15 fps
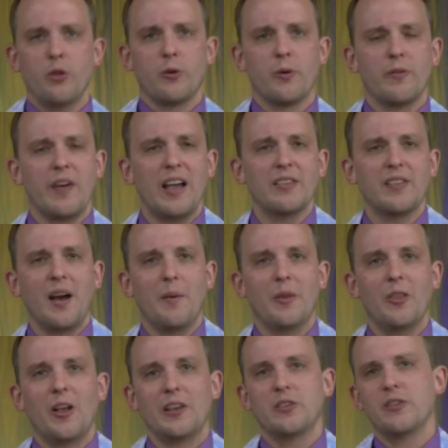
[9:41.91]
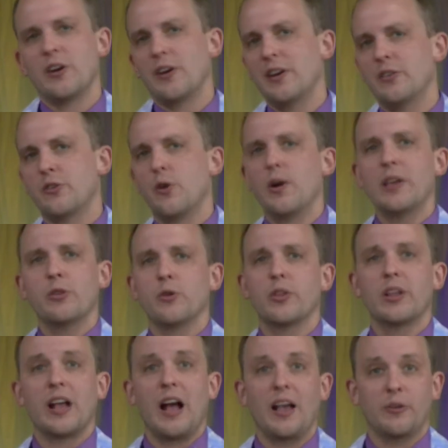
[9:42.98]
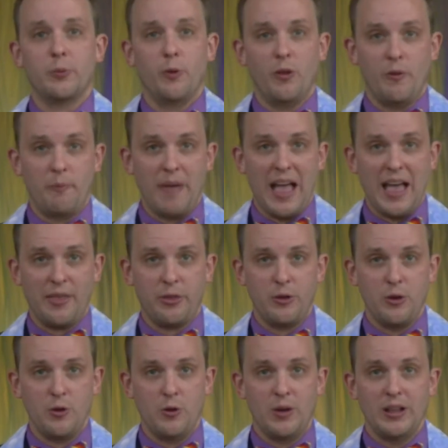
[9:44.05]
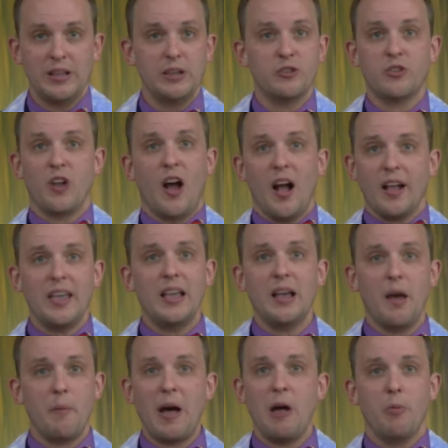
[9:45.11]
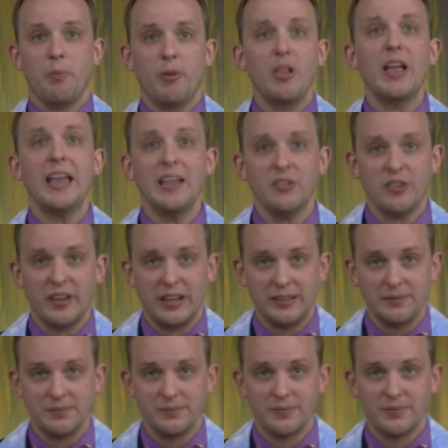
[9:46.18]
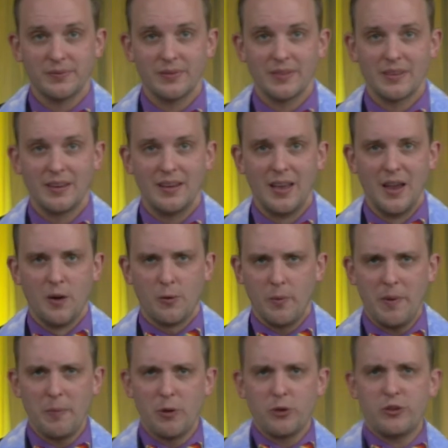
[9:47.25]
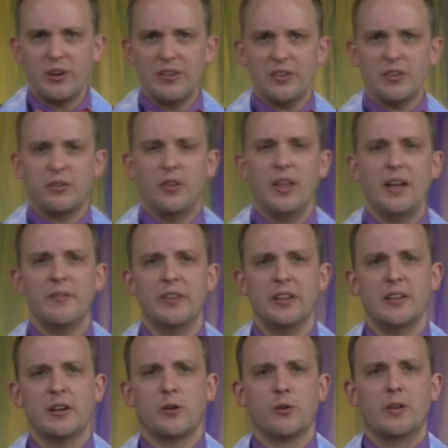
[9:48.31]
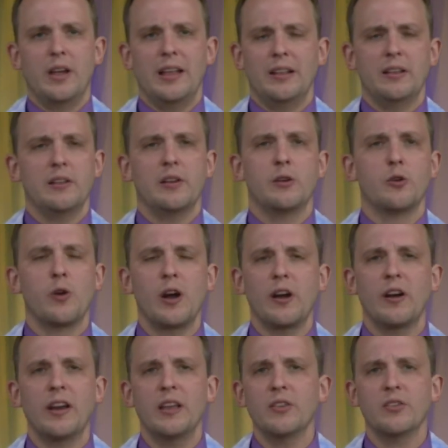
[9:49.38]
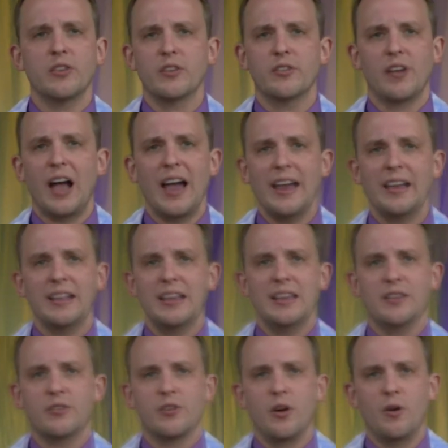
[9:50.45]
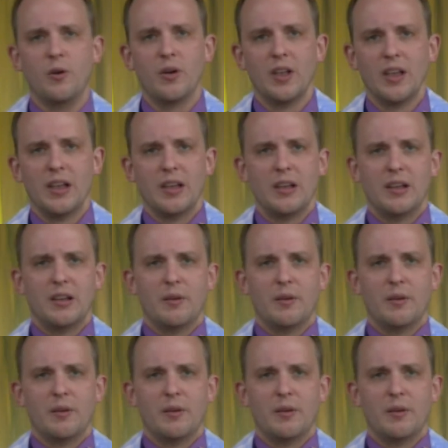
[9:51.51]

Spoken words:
now, the Revised Common Lectionary is going through the Gospel of Matthew, and he's talking about planting. Remember, Jesus lived in an agrarian society, and so